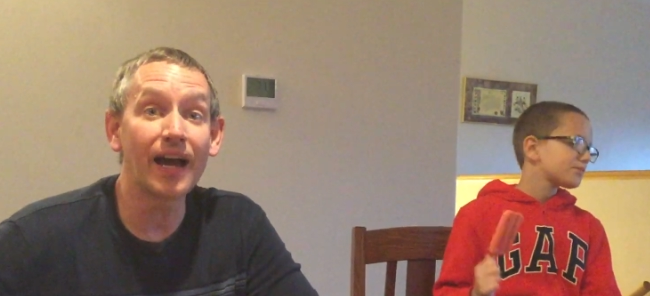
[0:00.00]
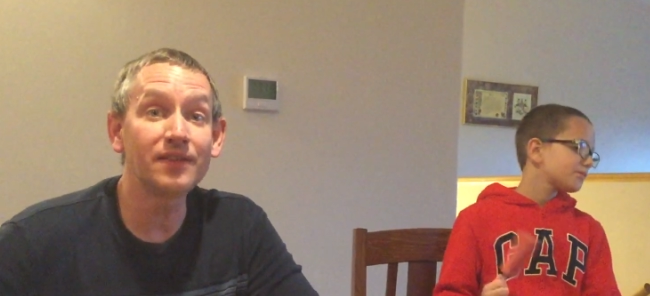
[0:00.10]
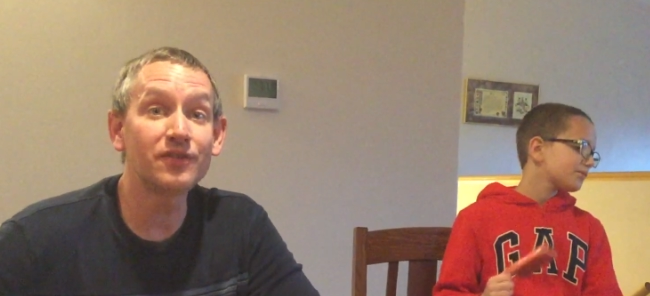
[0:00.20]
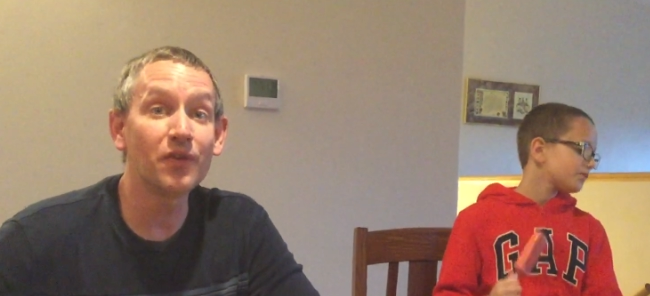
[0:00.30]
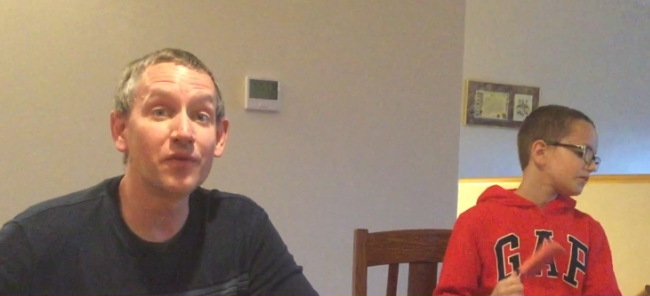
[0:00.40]
Speaker 1: I
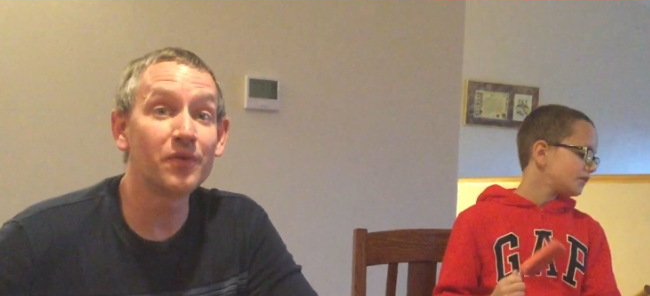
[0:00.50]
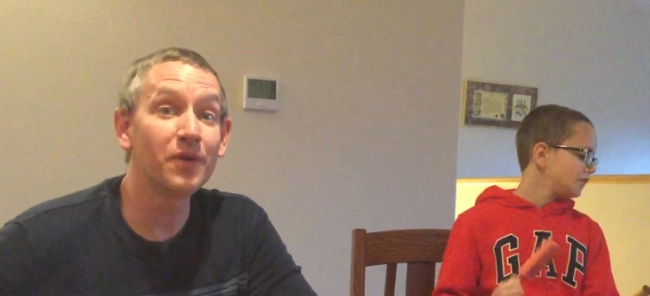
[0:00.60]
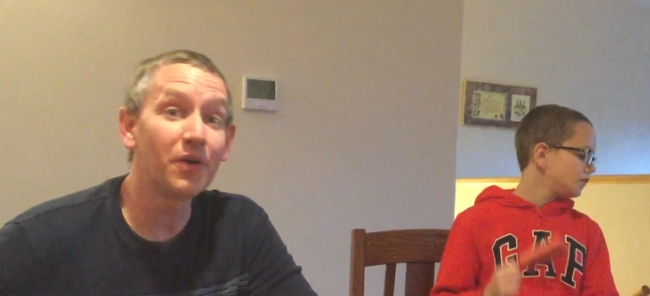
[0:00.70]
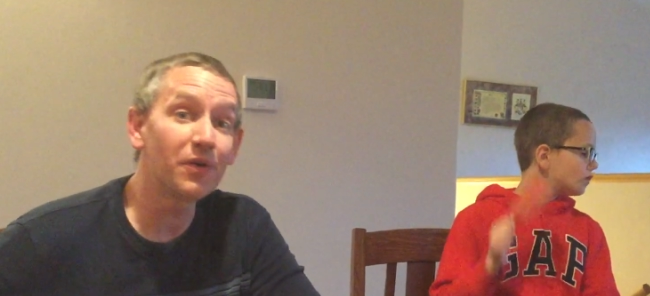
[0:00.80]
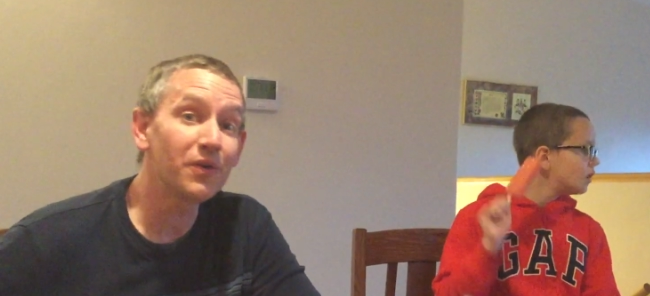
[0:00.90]
don't
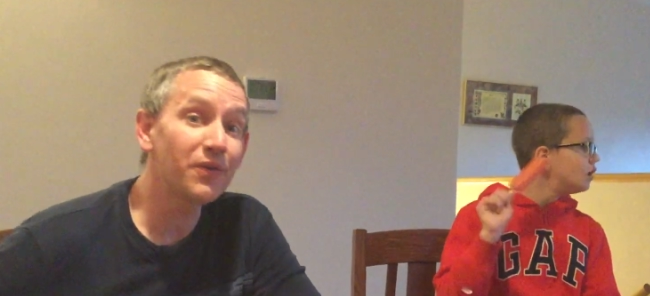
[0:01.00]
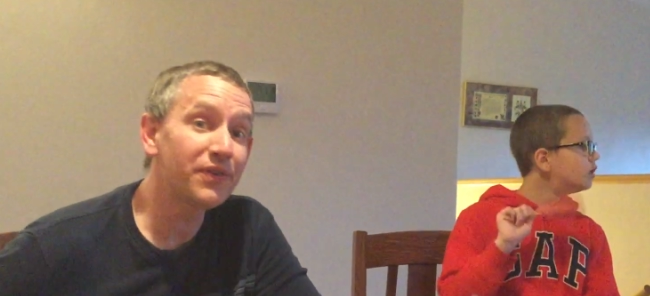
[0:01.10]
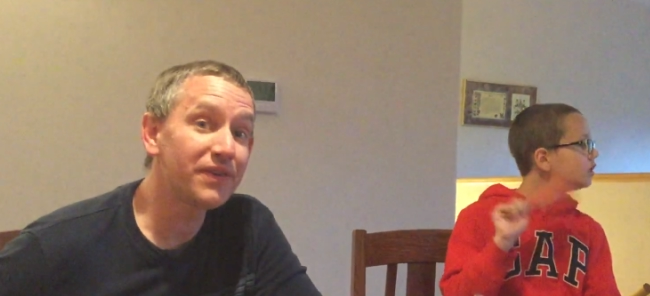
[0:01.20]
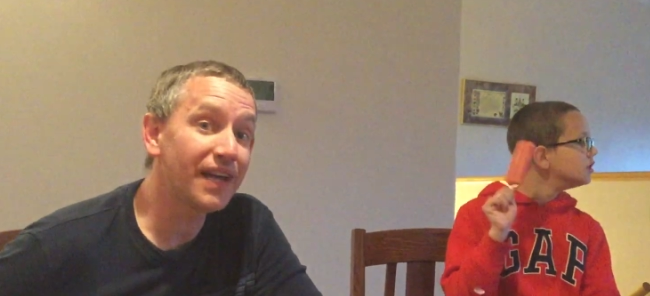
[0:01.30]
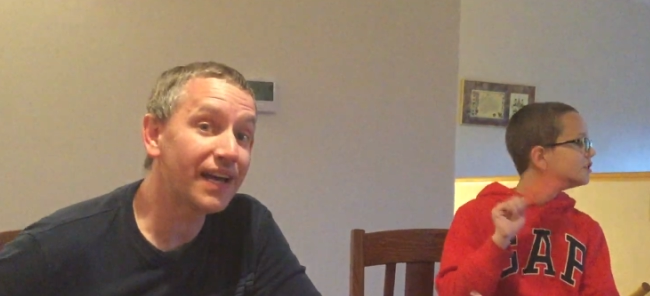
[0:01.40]
know
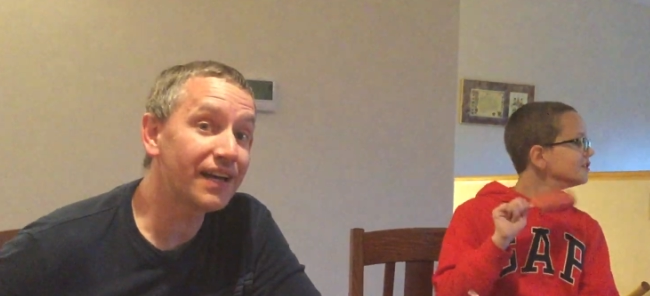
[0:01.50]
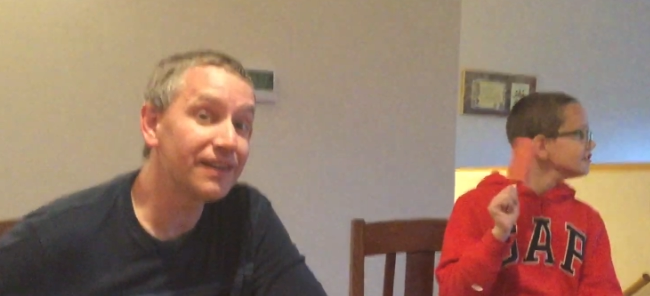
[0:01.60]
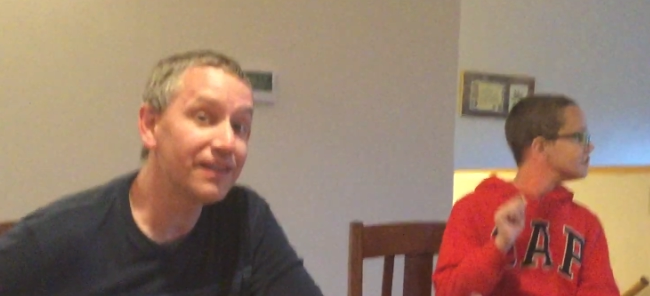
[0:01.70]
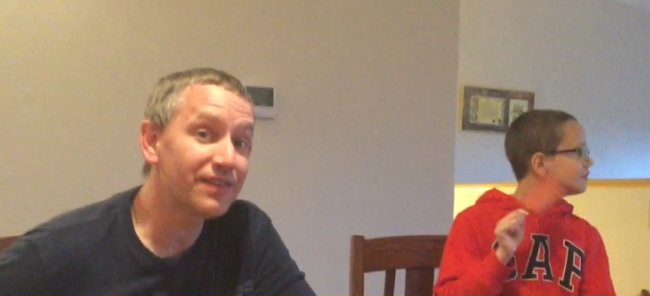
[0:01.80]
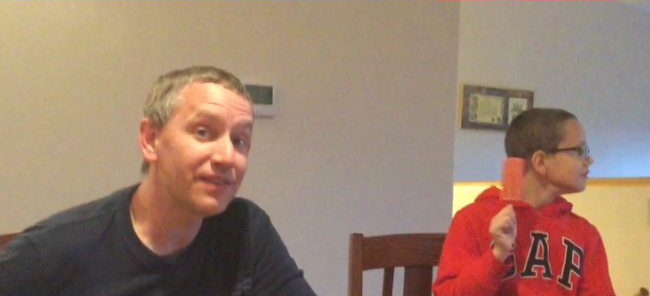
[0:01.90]

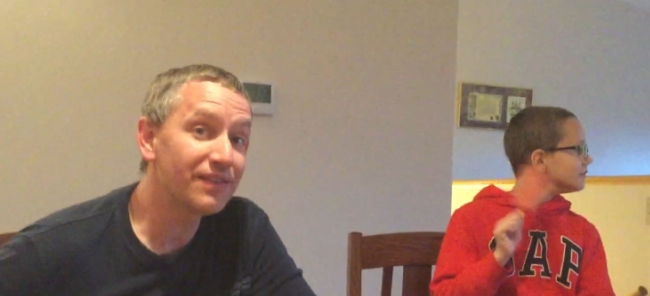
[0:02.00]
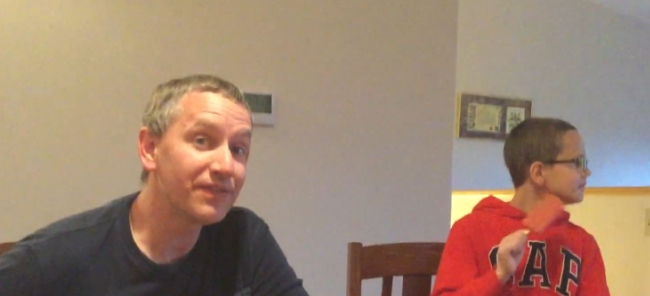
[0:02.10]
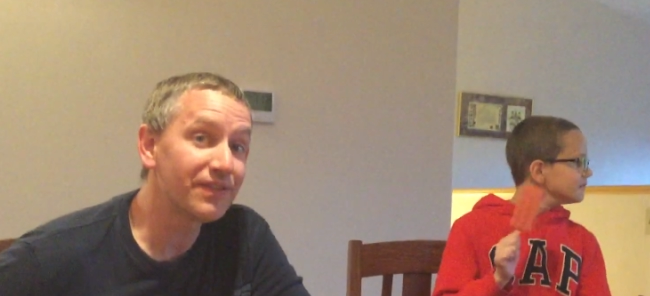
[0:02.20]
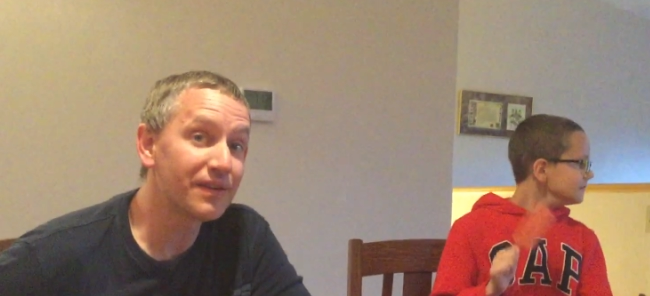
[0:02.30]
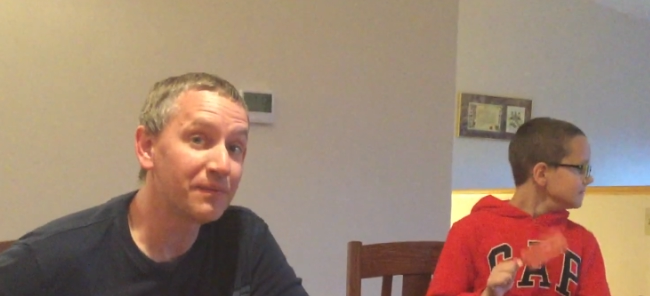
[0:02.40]
status
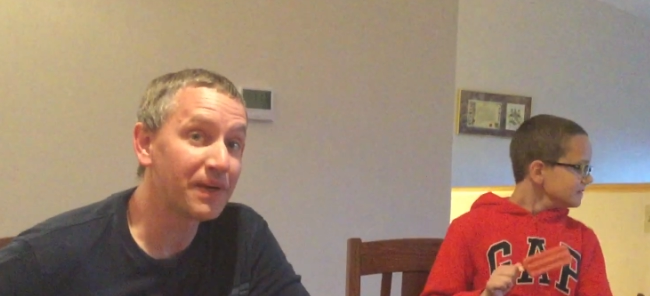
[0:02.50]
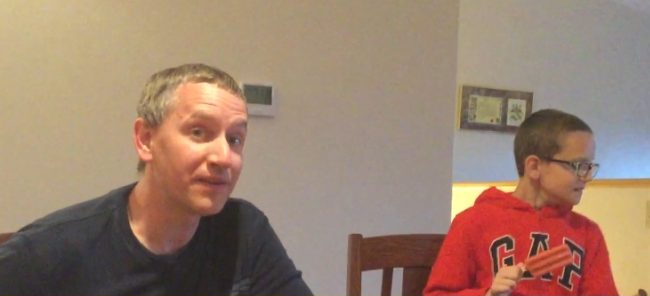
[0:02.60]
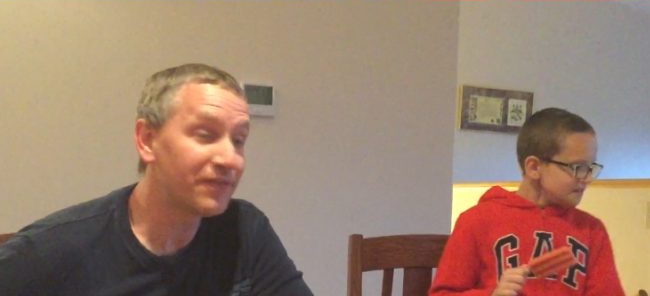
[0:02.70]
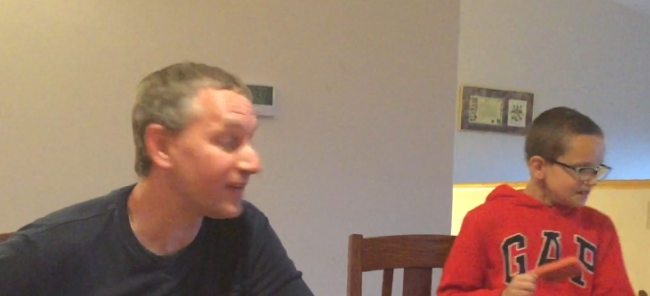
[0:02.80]
of Little Man of